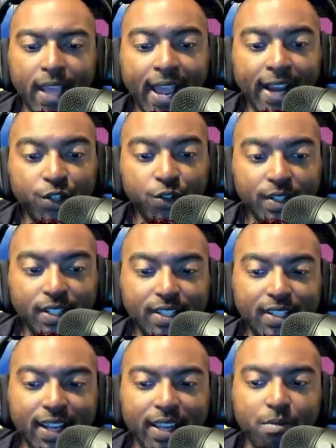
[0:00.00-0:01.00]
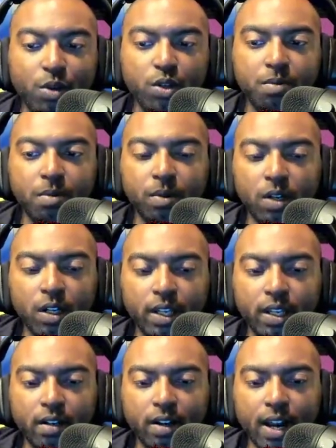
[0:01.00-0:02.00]
actually say most people are going to
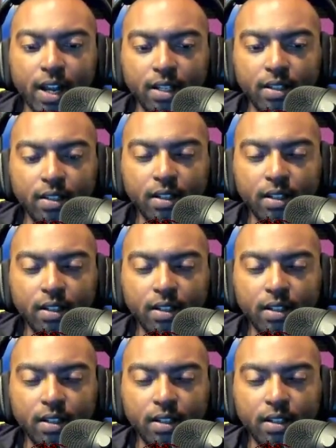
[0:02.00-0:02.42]
get her at.